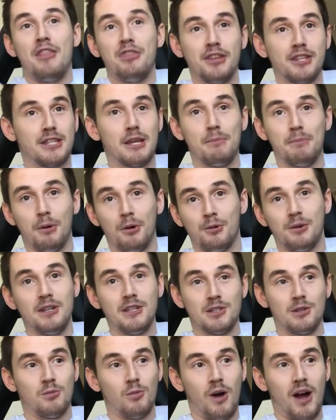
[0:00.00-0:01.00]
And the simple
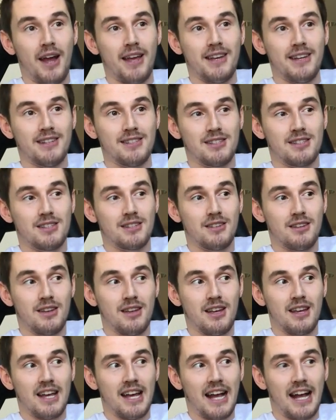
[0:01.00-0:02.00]
reason why is,
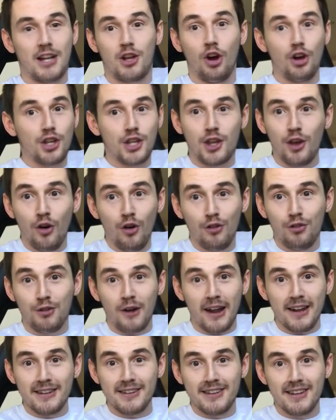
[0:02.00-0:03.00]
I got a
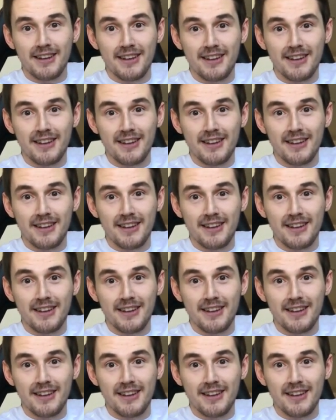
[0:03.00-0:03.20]
girlfriend.